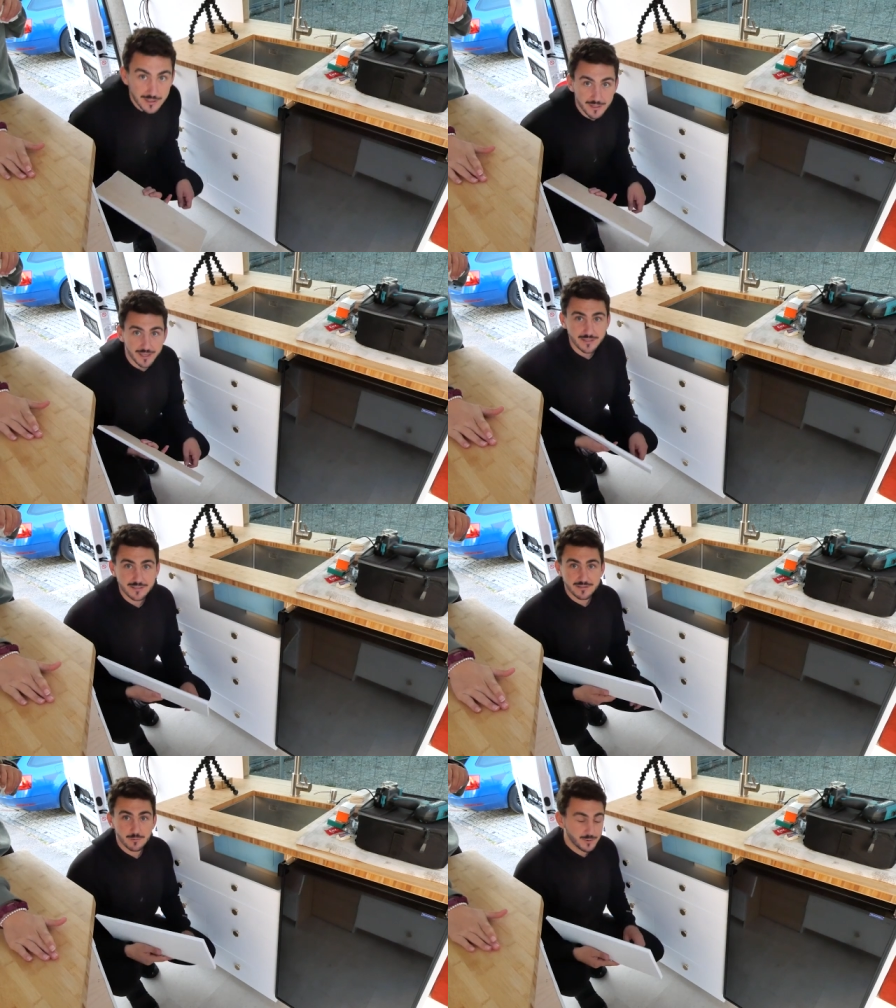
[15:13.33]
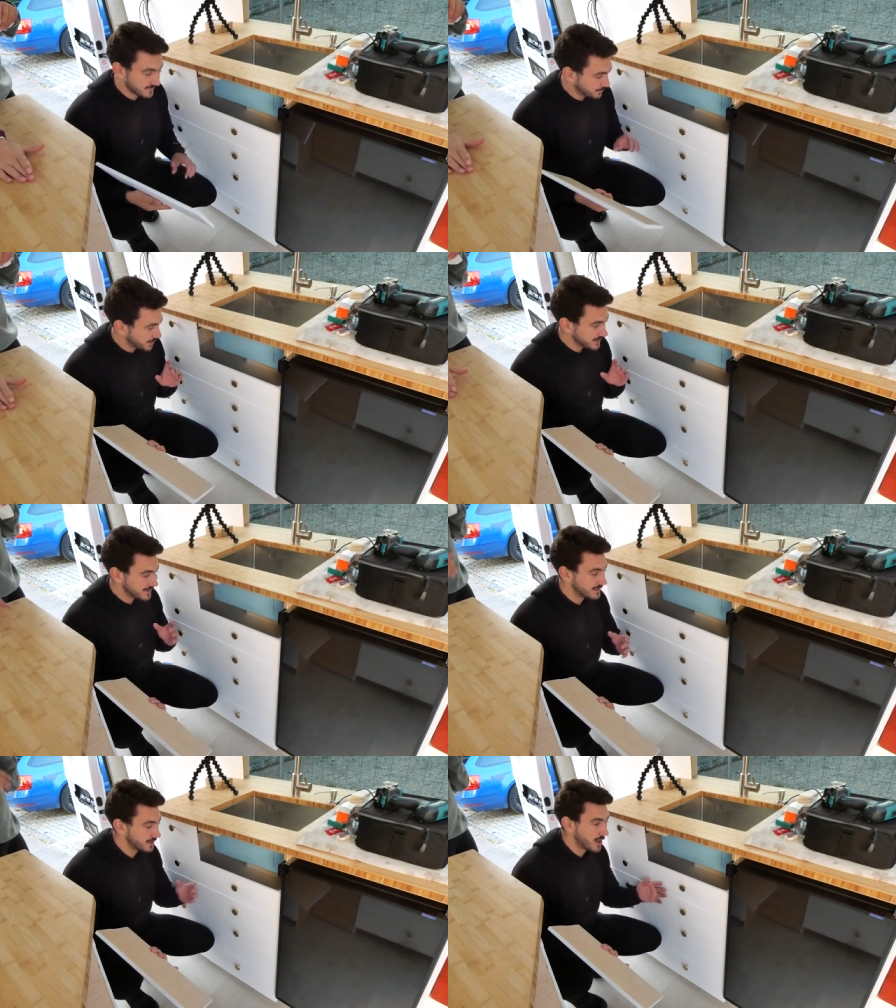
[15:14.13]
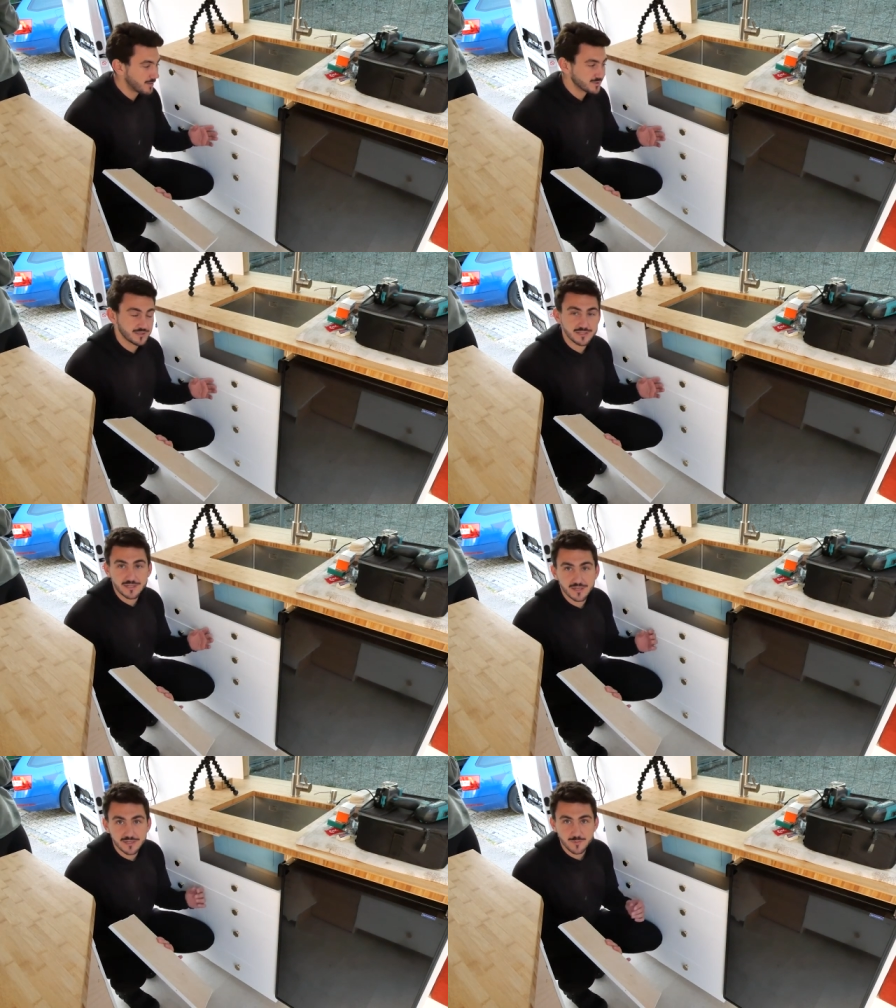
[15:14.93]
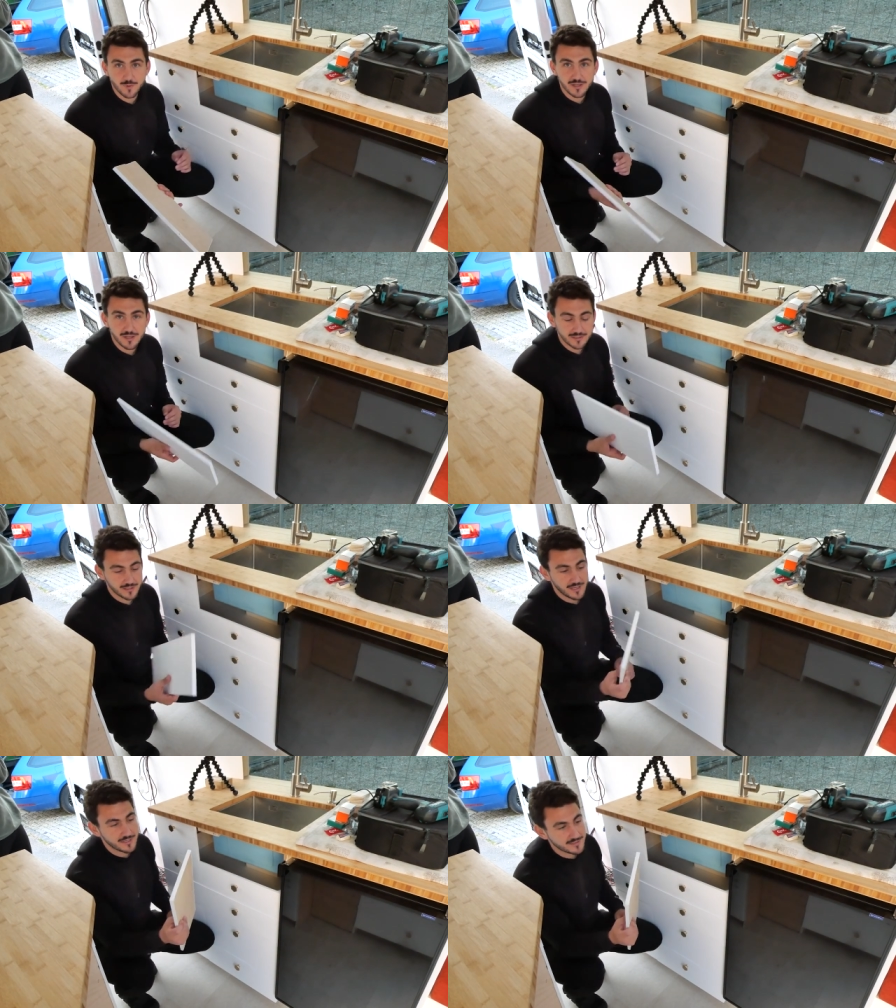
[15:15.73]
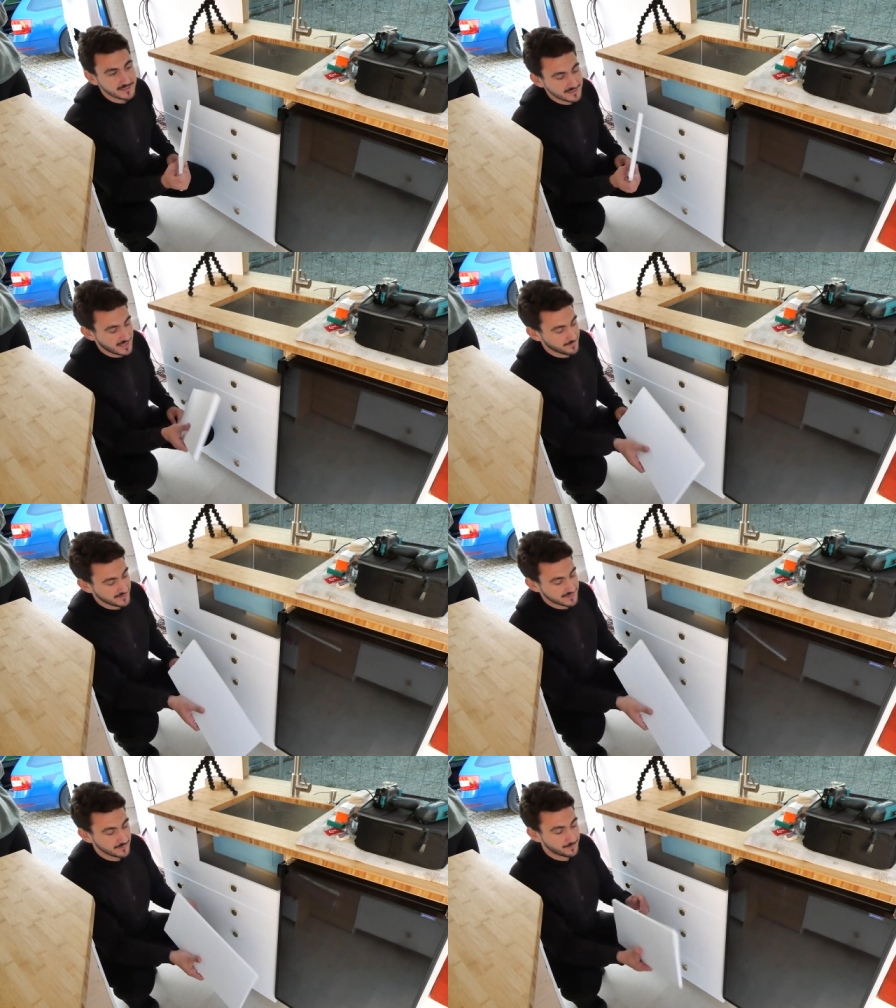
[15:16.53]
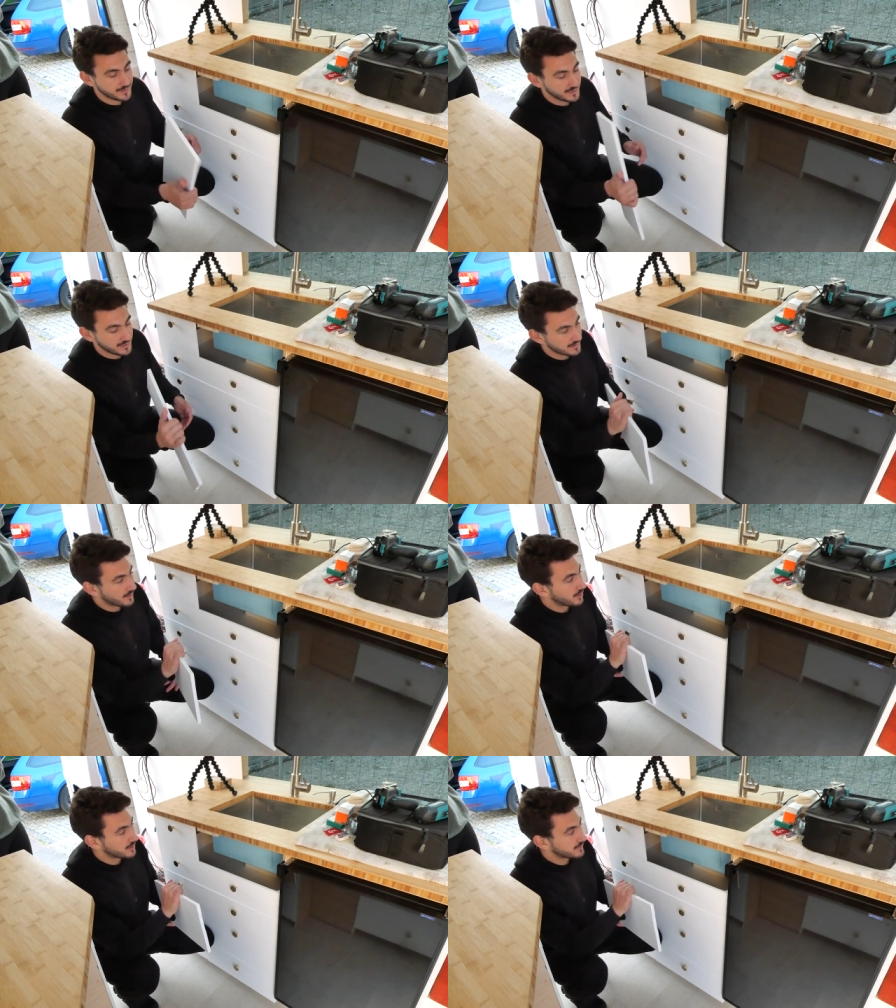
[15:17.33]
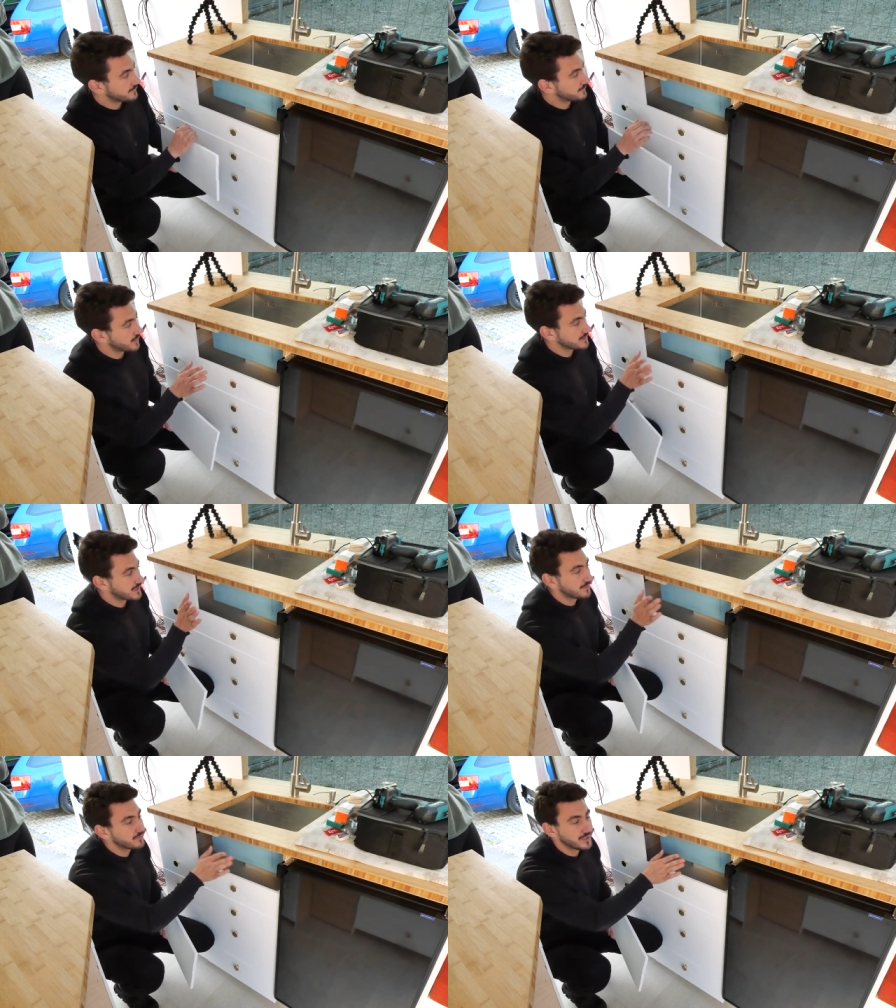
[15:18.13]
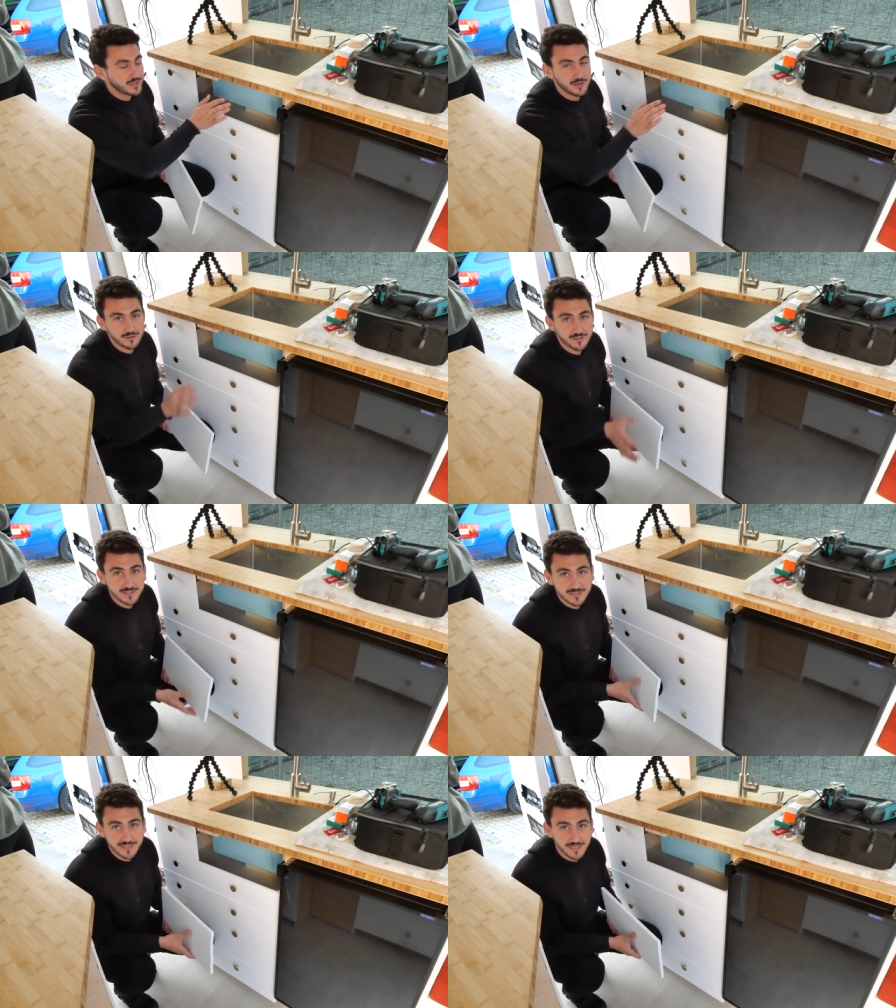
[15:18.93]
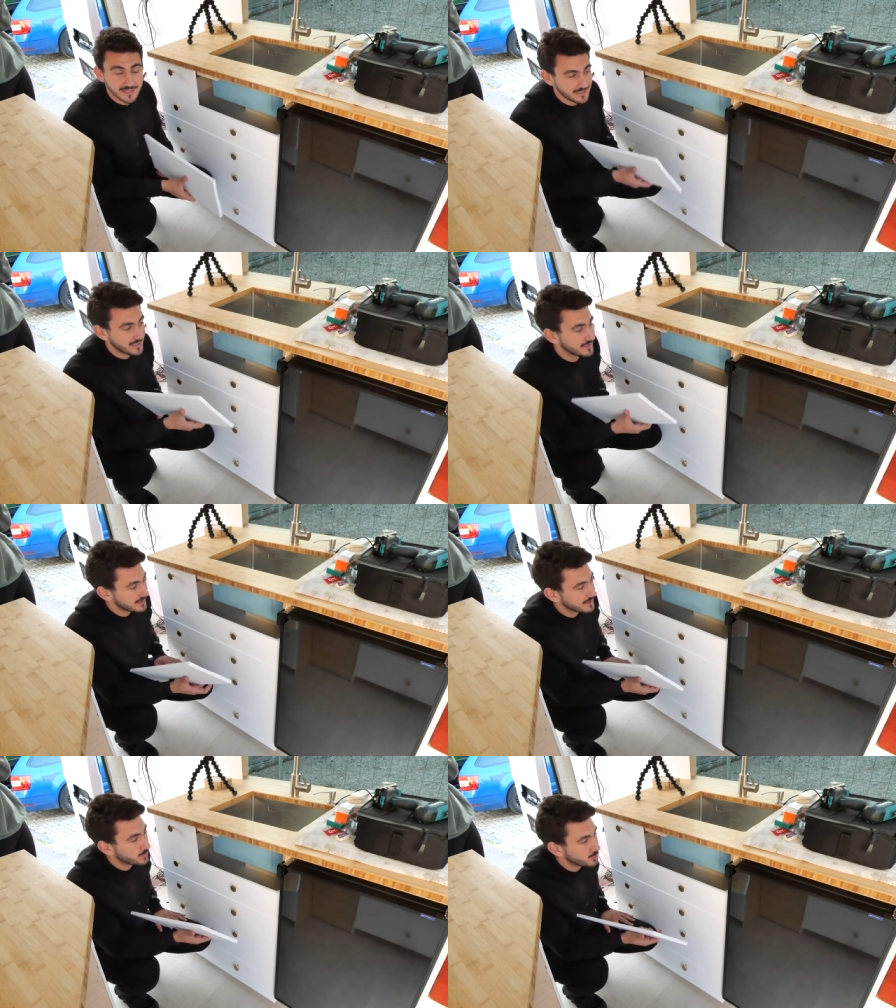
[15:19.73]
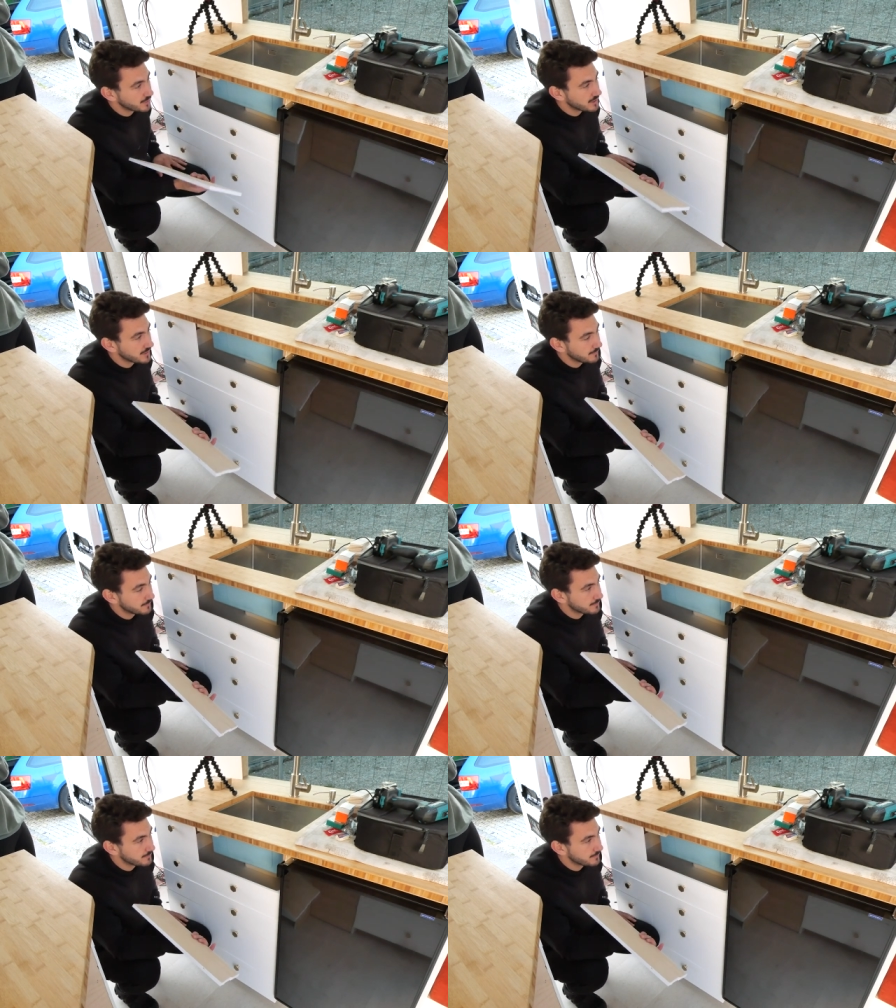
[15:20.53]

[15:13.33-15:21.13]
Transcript: Okay, so we've put in the knobs on this side as well and the last step is to put in our front covering, our sink, and then we're